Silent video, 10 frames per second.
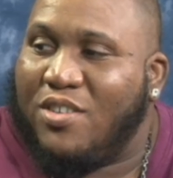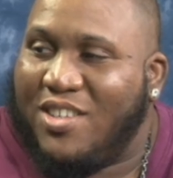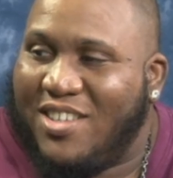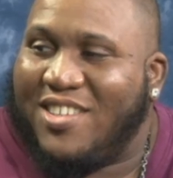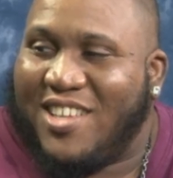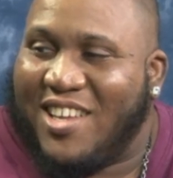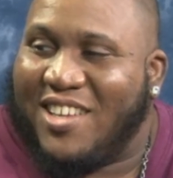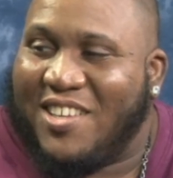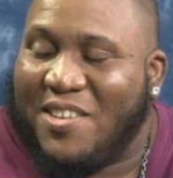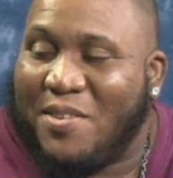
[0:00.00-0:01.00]

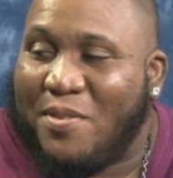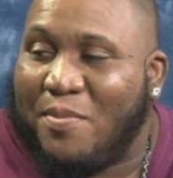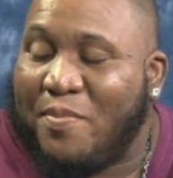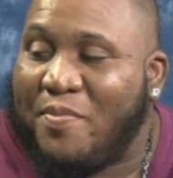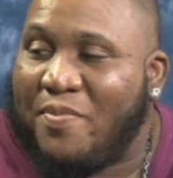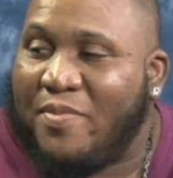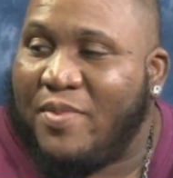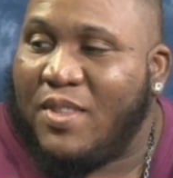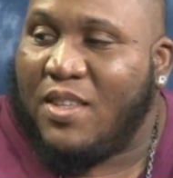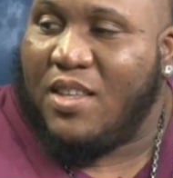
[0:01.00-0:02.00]
Yeah. What would you
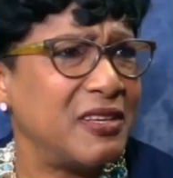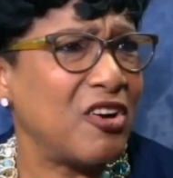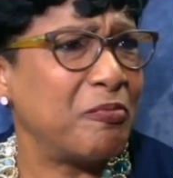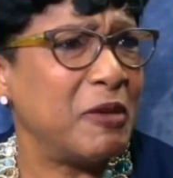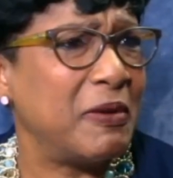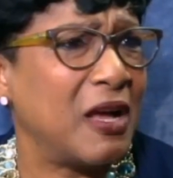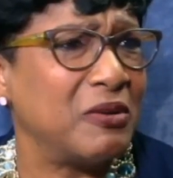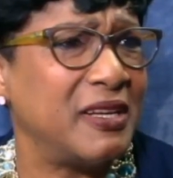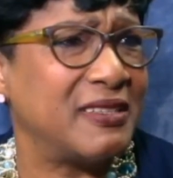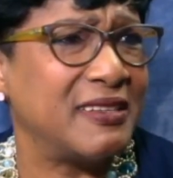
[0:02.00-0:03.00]
say to young people
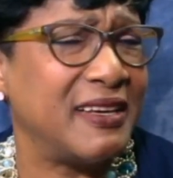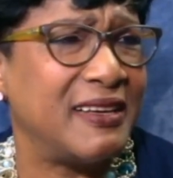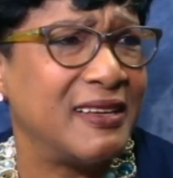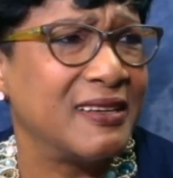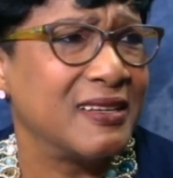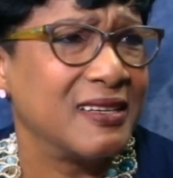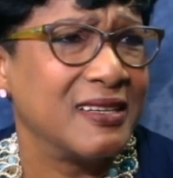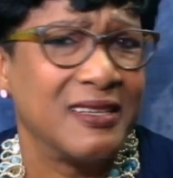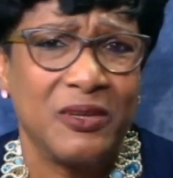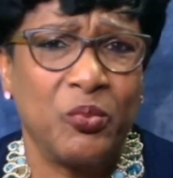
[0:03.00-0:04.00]
out there today
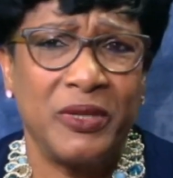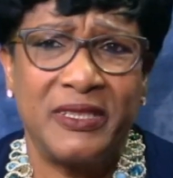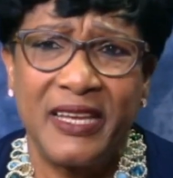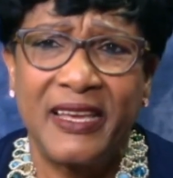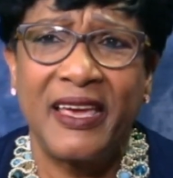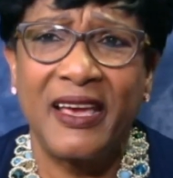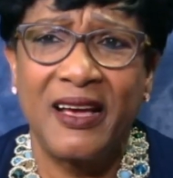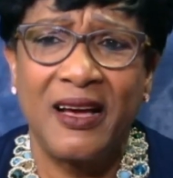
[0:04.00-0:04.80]
with taking,